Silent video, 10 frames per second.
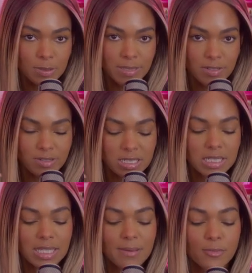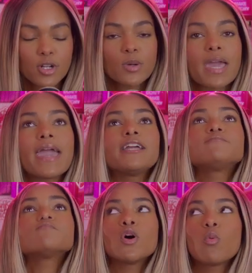bit of a disclaimer, okay?
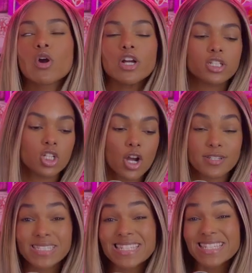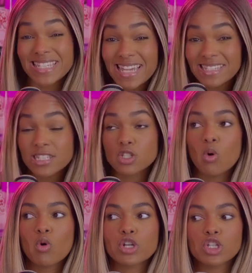The word narcissist
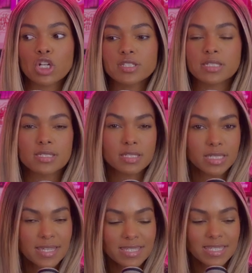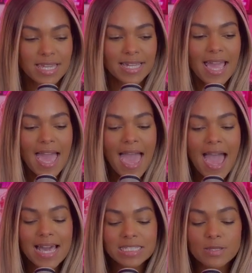or narcissistic
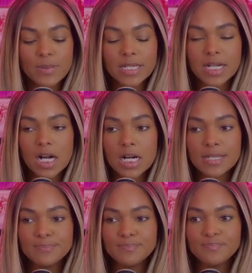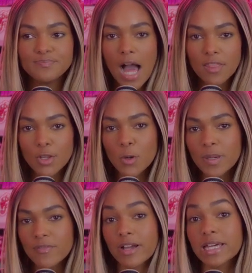has become a little
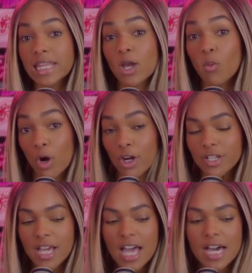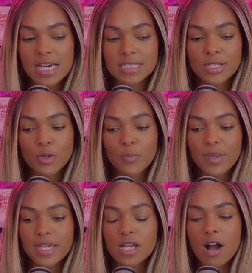bit of a click word, a little
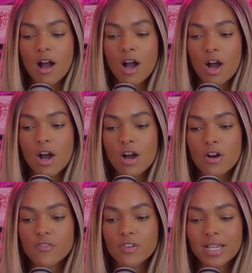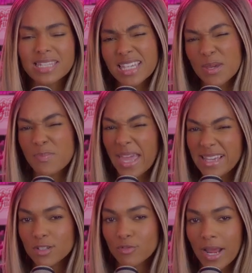bit of
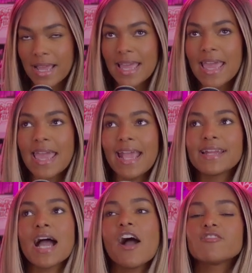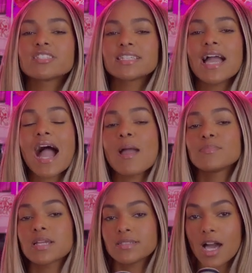clickbait, right? And obviously,
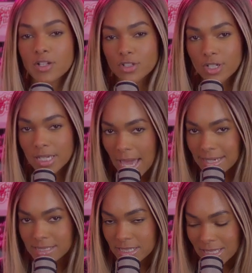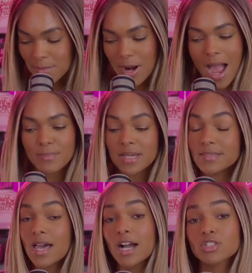I'm not a doctor, okay? Disclaimer, I'm not
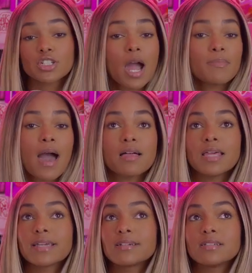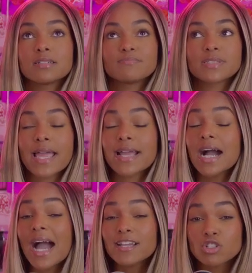a doctor. I'm not like a
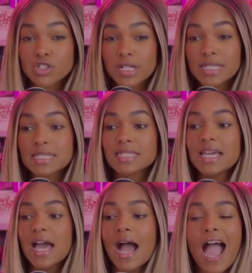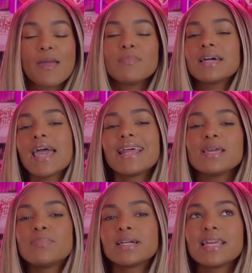psychiatrist. I'm not
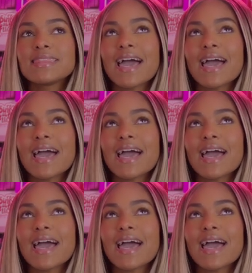anybody